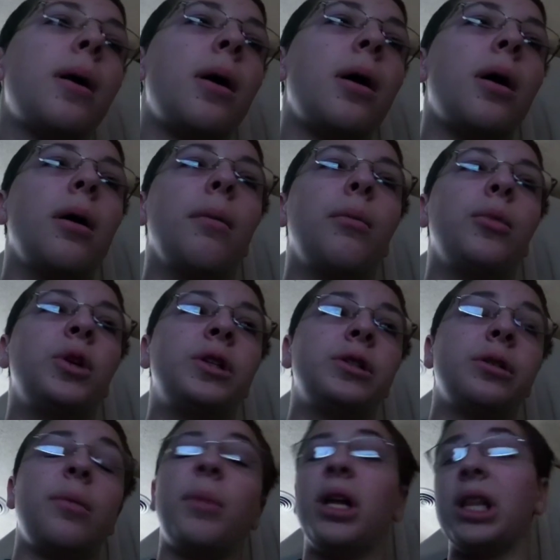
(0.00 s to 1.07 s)
um, which
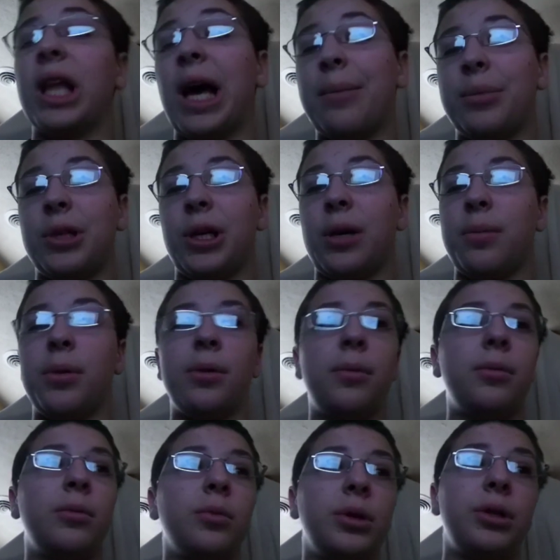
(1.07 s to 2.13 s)
is on my laptop,
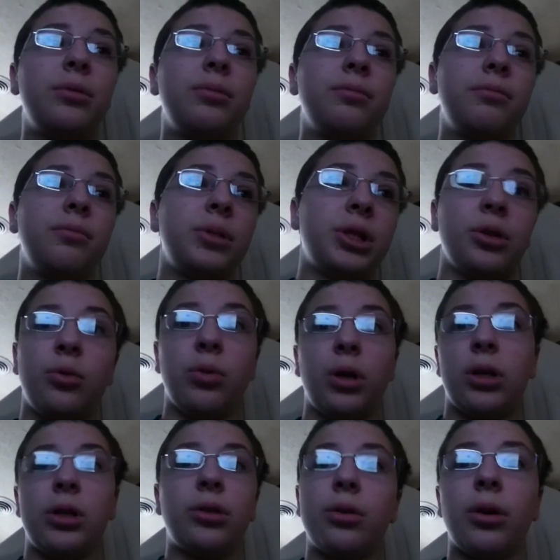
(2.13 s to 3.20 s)
which still
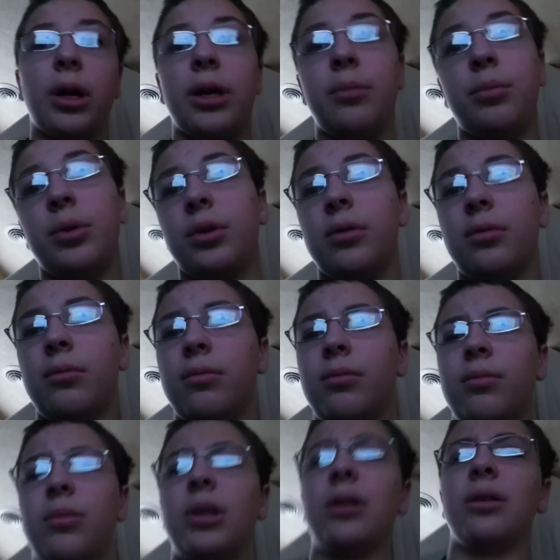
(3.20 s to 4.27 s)
works great, but
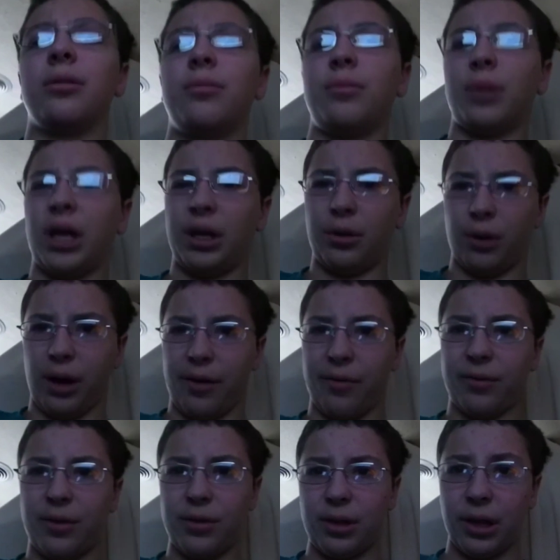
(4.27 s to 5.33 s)
the
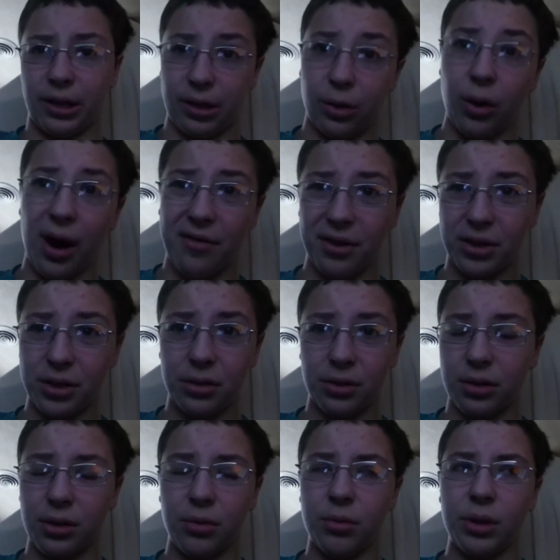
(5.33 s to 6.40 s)
Minecraft like the graphics on
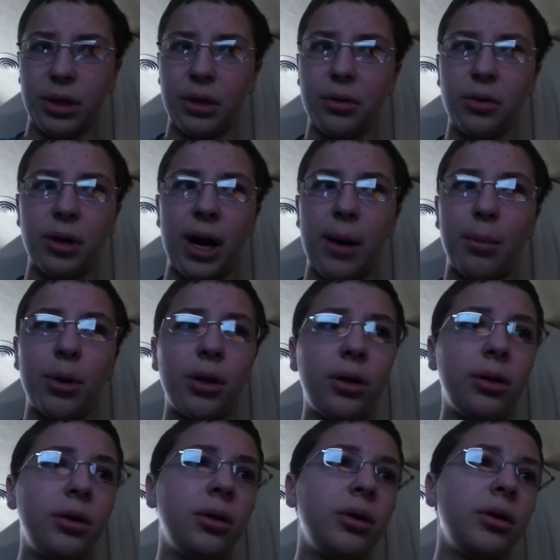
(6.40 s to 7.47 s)
there are really crap.
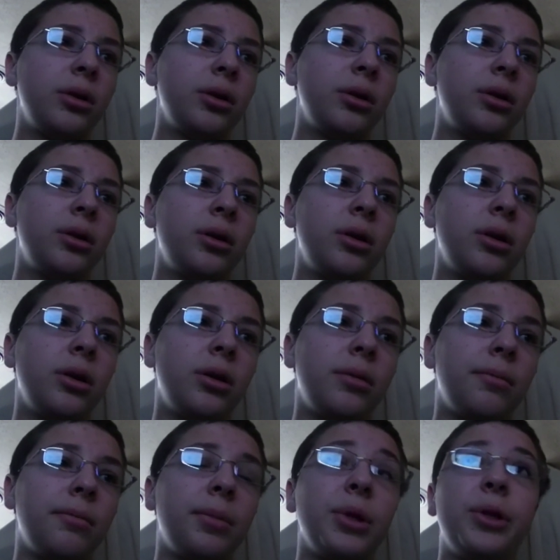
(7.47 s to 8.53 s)

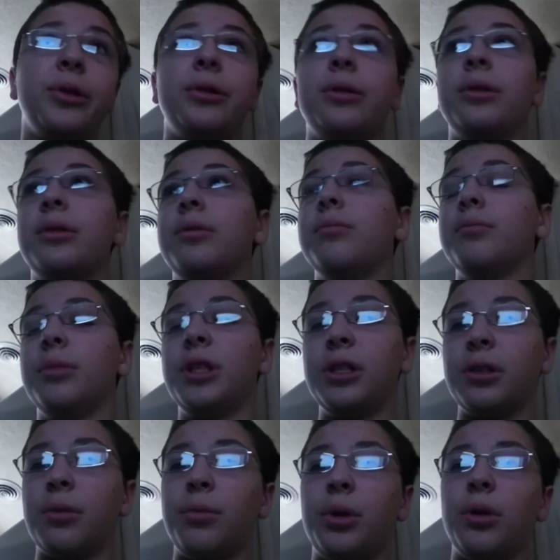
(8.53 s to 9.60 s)
Um, but this
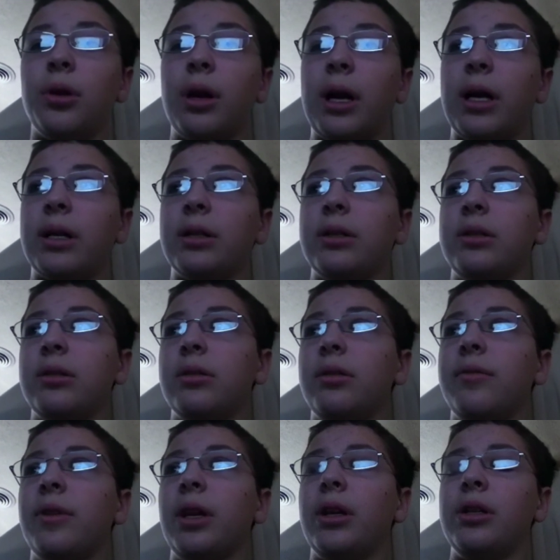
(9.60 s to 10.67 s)
computer has
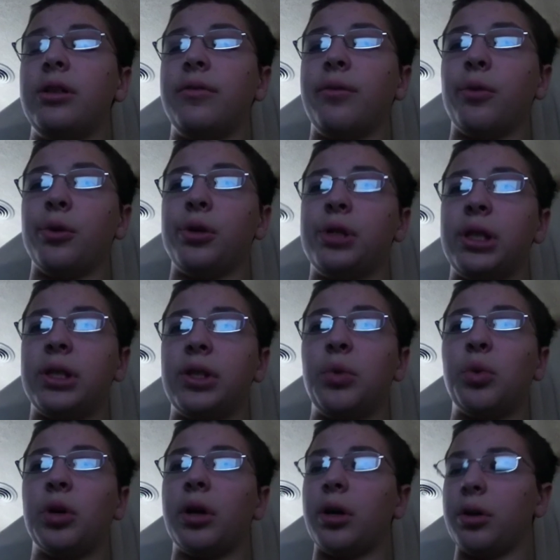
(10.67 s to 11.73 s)
NVIDIA GeForce
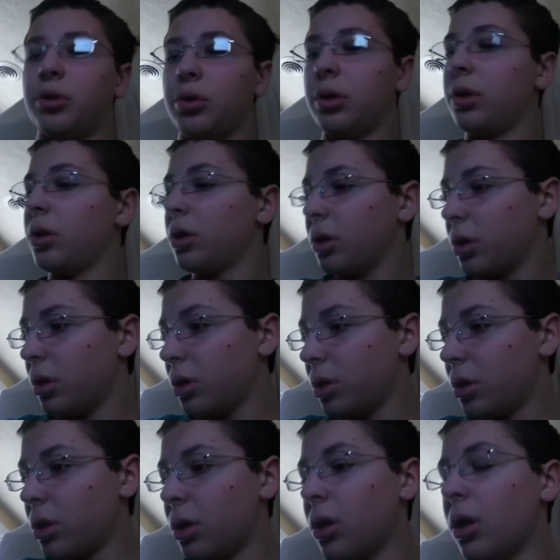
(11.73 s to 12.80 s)
6100,
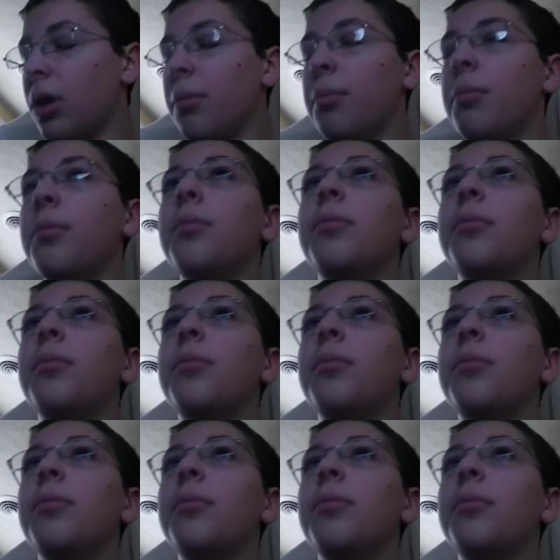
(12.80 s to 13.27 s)
um,